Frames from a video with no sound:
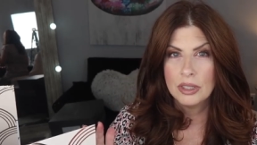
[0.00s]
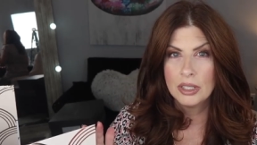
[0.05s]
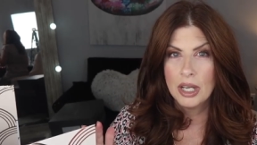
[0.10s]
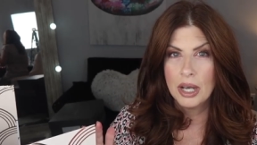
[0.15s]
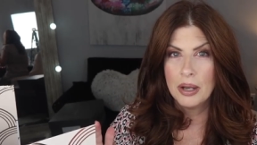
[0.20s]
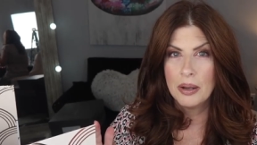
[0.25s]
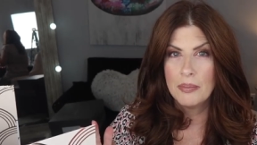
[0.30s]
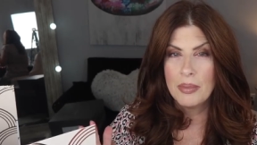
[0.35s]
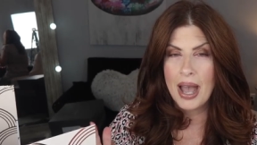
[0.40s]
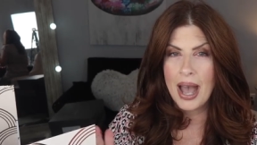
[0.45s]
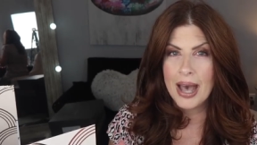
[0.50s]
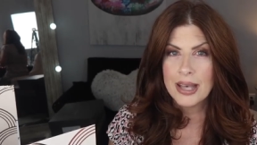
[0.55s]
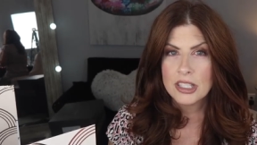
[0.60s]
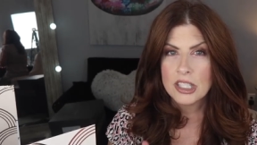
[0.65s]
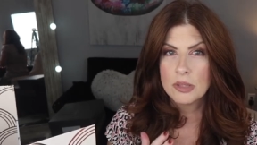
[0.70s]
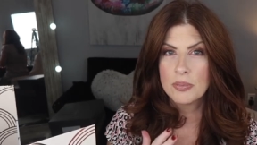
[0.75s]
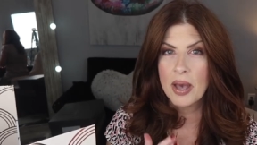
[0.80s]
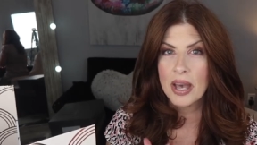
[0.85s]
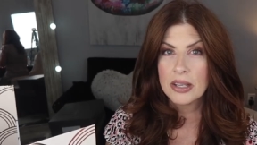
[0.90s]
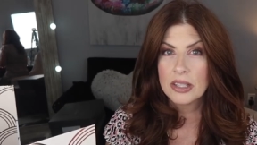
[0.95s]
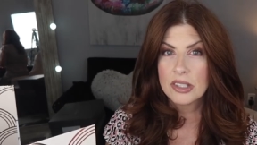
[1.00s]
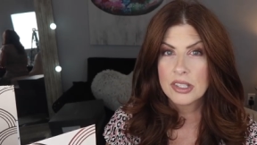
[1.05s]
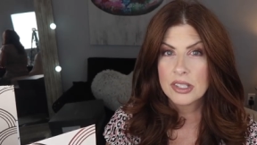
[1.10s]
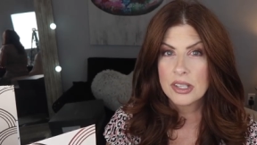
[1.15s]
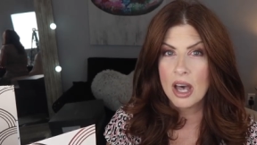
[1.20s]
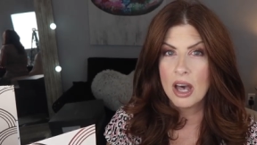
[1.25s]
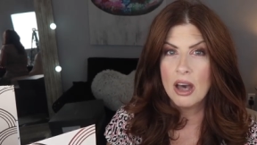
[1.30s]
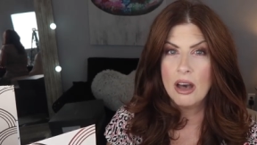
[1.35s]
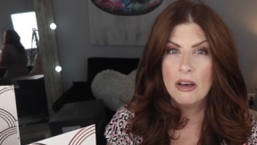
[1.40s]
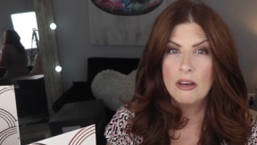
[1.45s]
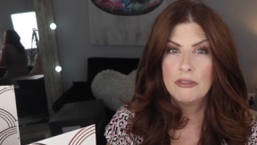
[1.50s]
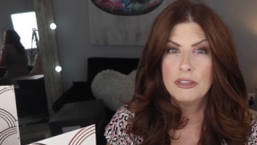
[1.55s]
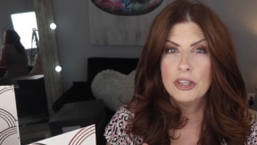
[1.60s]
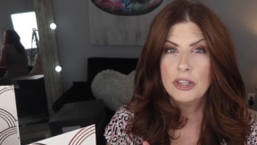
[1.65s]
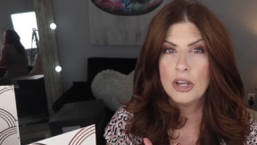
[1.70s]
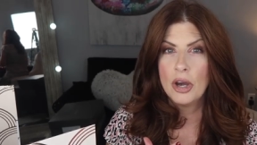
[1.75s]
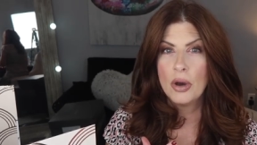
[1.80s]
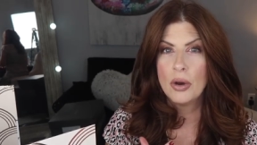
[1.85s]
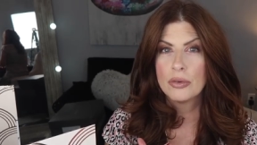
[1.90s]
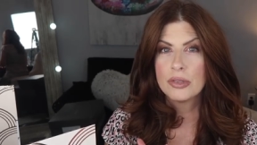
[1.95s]
aspects of, you
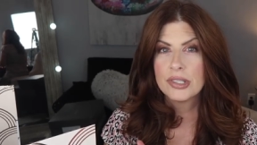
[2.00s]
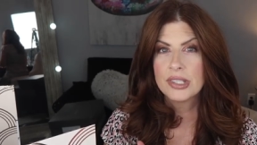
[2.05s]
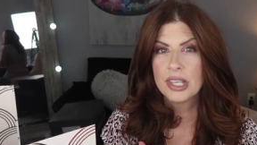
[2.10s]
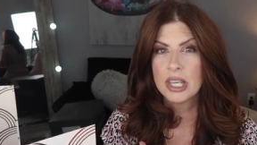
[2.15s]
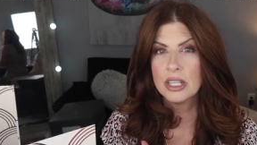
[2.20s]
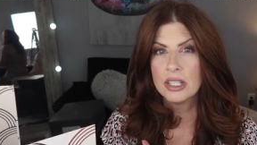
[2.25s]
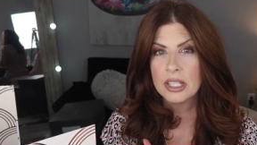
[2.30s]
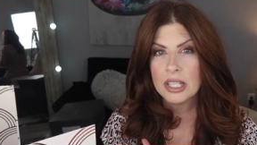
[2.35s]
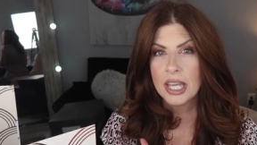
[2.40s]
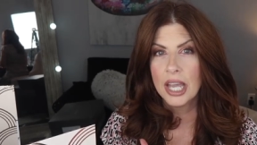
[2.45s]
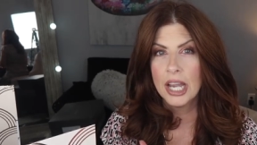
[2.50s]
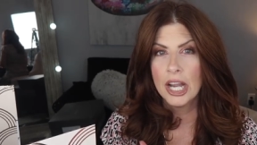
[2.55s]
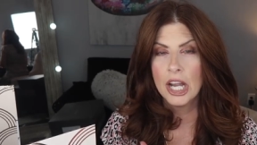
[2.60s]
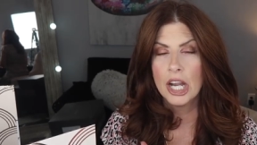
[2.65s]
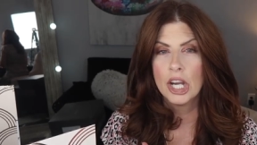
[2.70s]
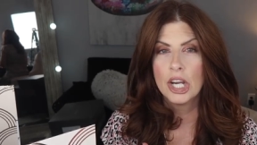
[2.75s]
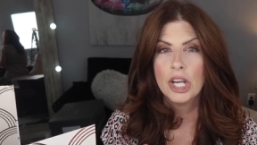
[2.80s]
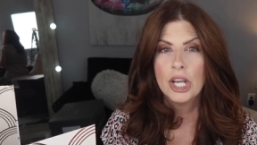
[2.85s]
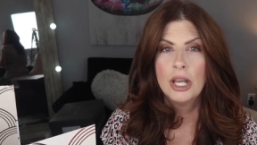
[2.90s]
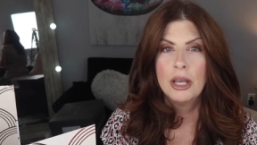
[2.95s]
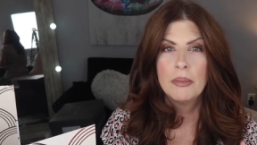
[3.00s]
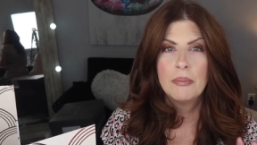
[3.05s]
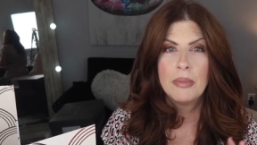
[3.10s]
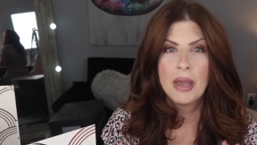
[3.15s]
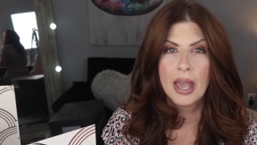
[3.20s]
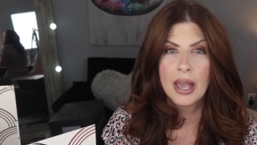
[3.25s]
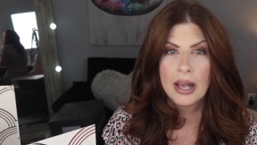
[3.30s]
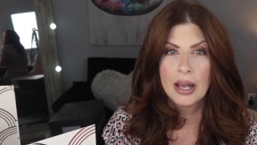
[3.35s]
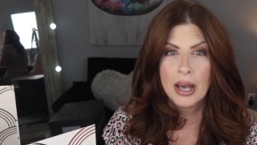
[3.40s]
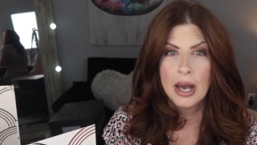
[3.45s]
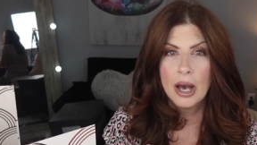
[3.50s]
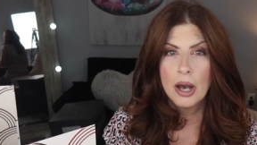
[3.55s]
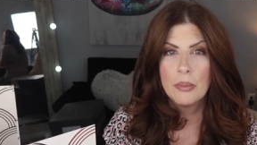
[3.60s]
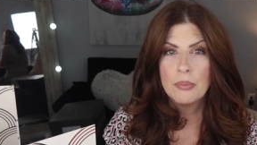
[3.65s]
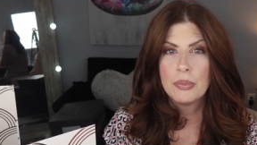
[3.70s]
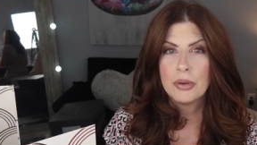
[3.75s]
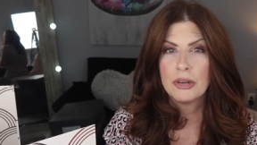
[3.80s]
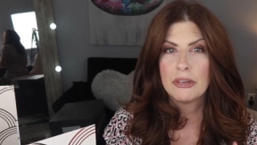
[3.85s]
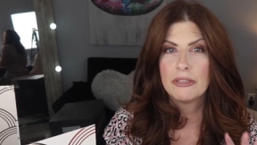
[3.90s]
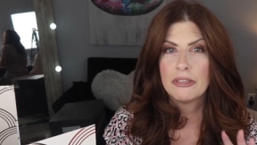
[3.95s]
know, skincare,
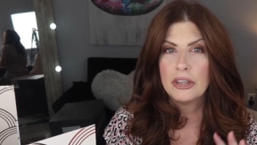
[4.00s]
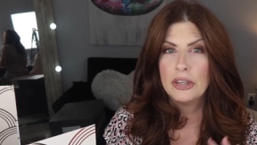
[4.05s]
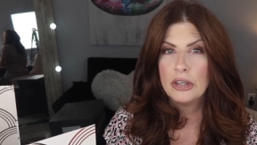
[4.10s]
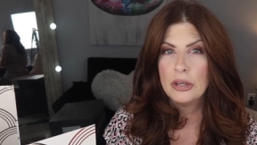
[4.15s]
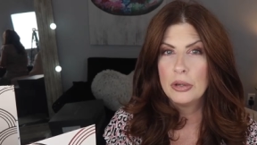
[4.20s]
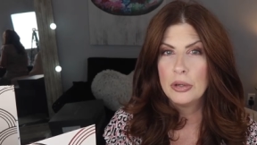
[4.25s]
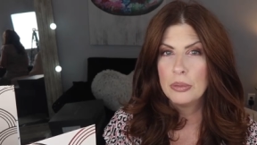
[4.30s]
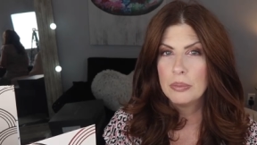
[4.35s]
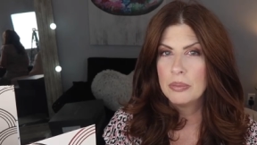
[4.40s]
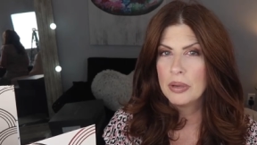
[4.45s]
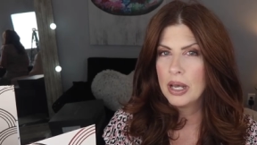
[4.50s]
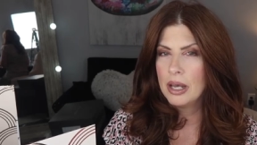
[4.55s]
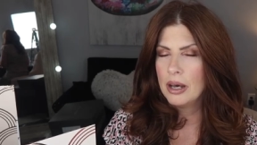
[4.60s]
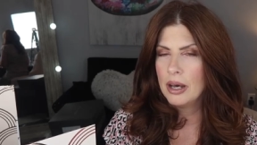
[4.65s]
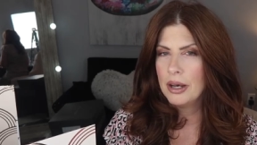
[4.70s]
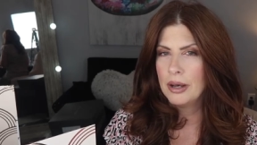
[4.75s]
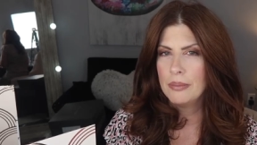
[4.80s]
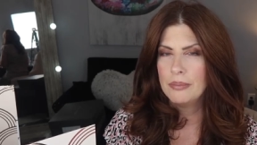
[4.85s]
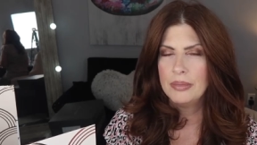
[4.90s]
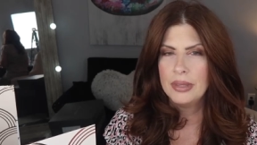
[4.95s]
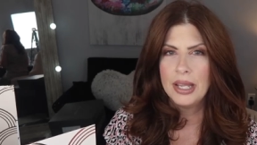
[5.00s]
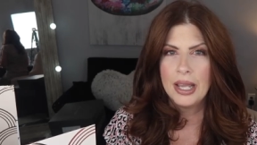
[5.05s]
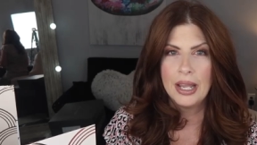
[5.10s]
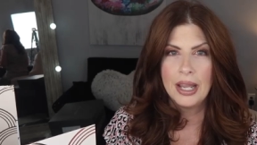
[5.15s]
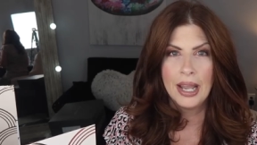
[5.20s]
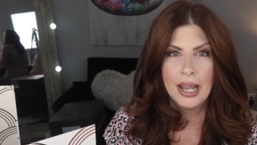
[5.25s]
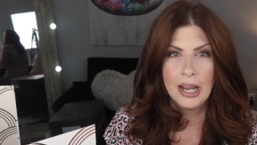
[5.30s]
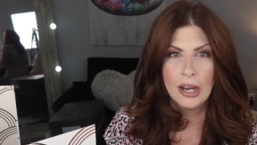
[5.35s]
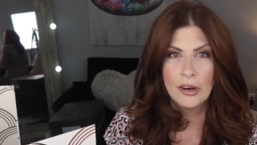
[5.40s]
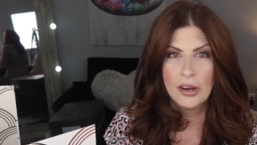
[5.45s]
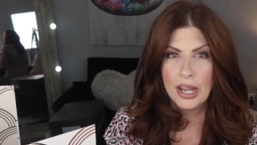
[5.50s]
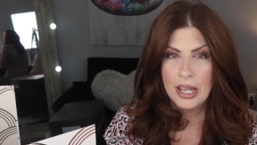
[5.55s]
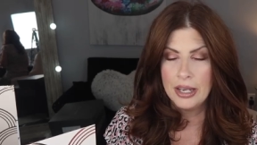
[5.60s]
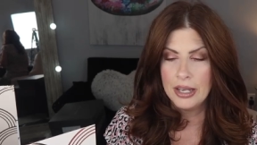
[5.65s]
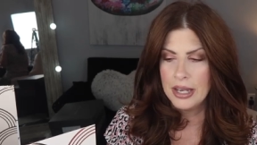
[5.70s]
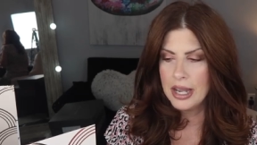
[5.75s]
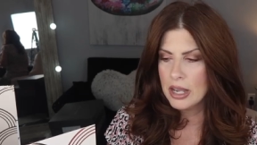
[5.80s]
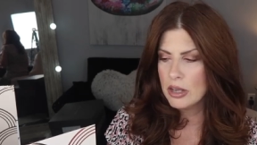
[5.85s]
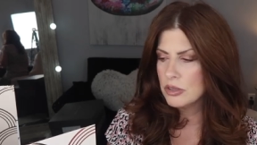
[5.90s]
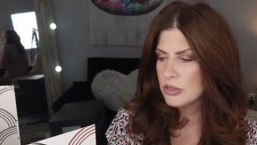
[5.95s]
makeup, perfume, hair,
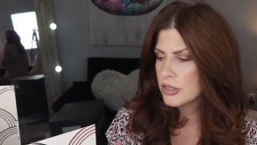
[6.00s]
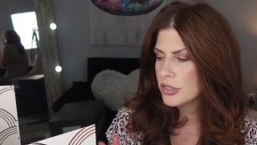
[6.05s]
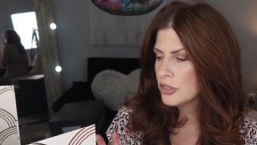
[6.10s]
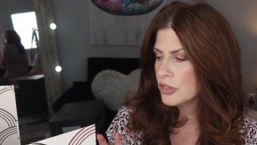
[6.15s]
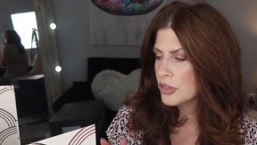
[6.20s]
and nails.